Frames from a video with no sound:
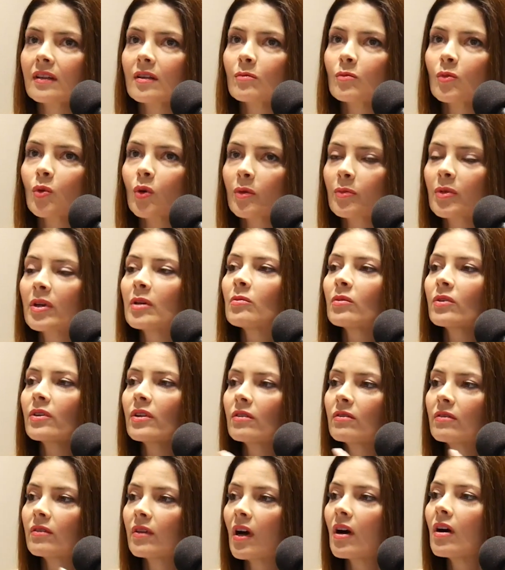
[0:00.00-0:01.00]
the more people
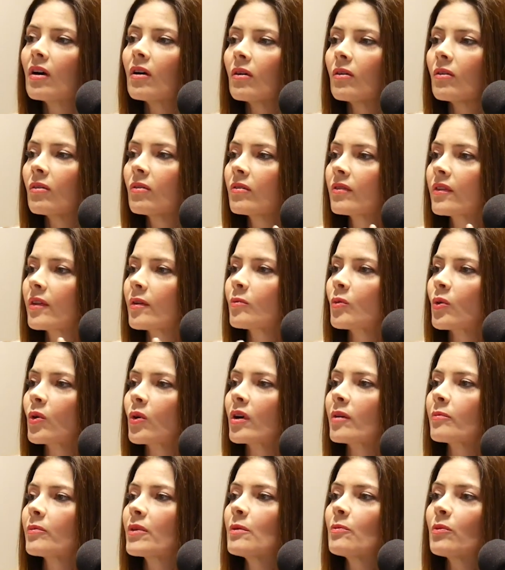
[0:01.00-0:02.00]
you know, the
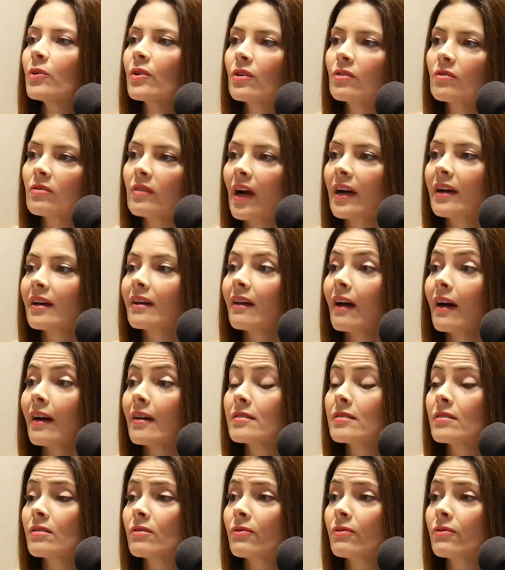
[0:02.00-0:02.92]
more people you recognize,